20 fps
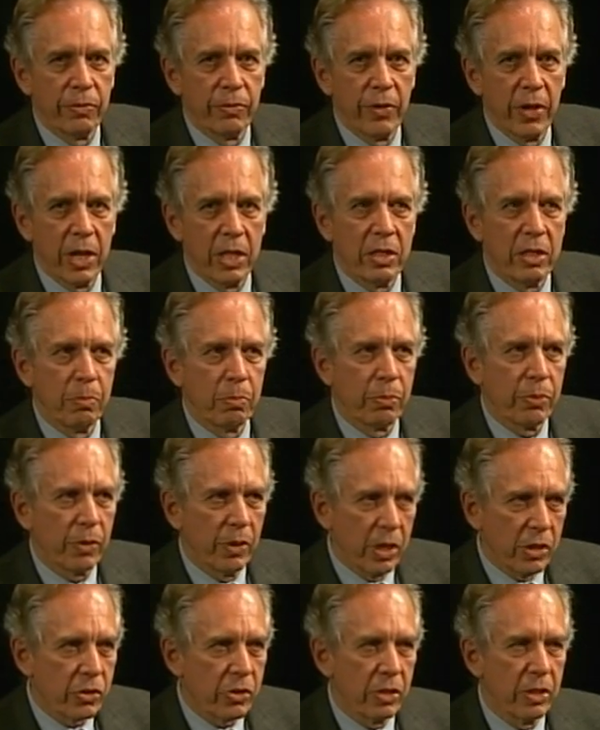a
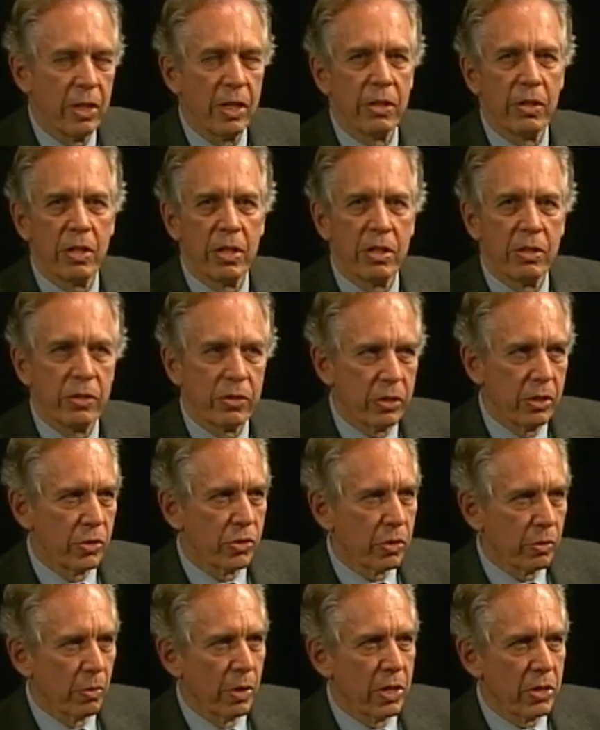depressionary
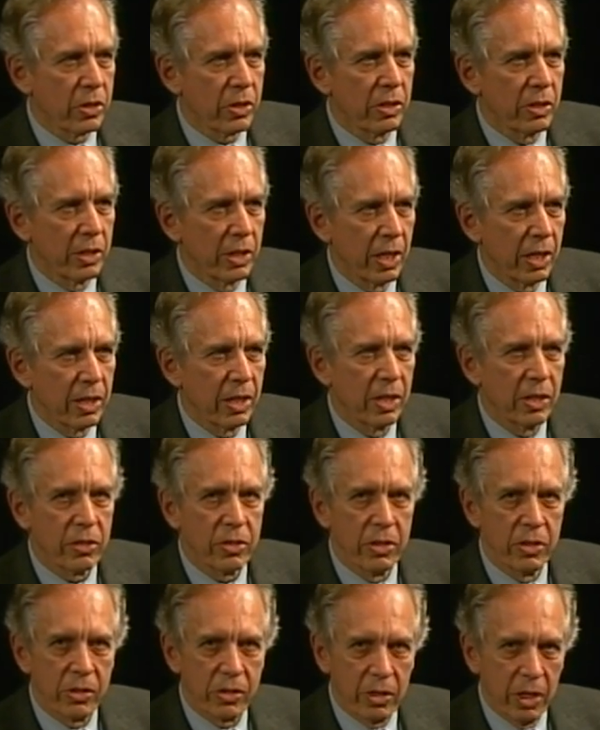situation that has
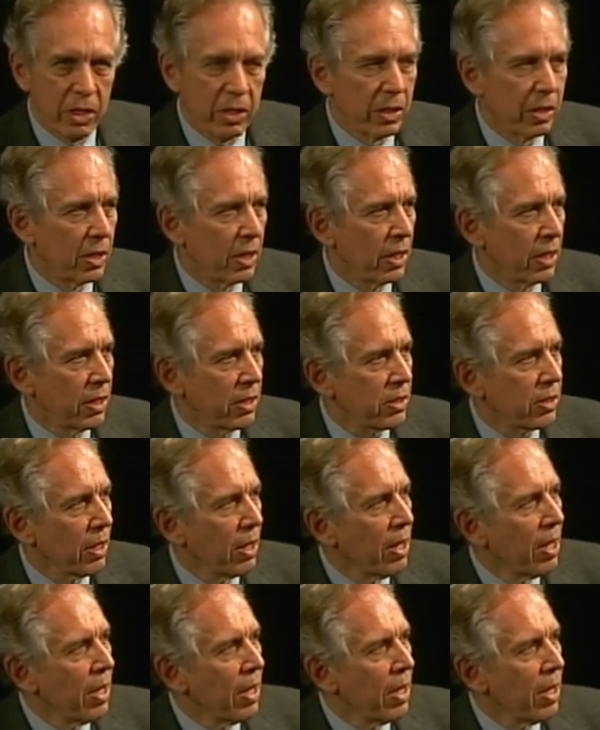descended on us.